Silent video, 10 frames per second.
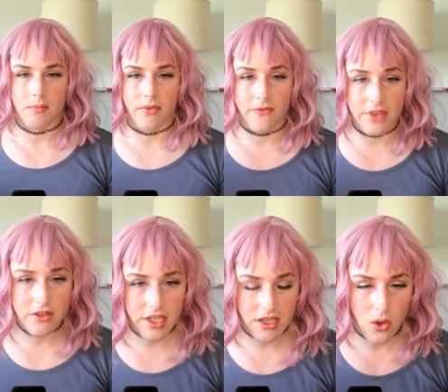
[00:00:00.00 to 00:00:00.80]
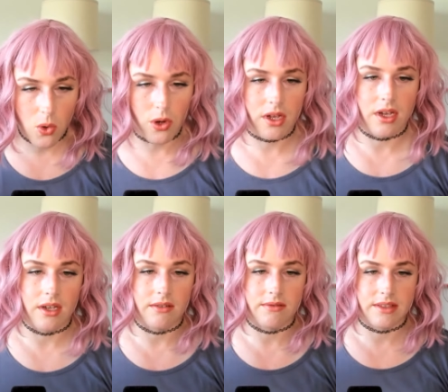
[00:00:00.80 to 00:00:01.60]
feeling
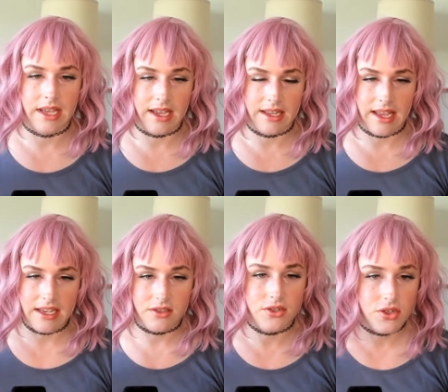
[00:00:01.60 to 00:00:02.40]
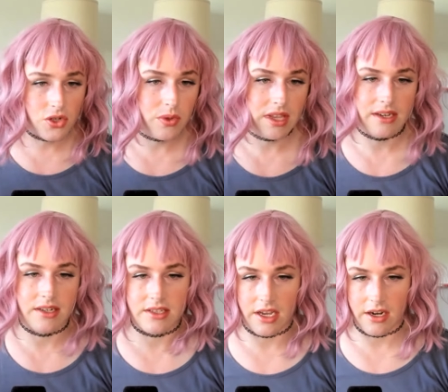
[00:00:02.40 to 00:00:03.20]
that has to do with that
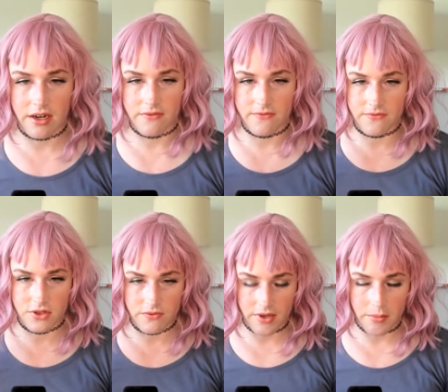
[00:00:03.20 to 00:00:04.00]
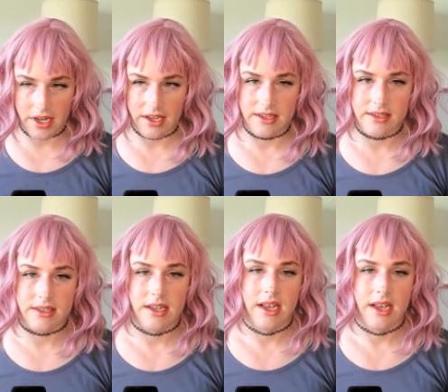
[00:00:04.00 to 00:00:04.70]
desire to feminize.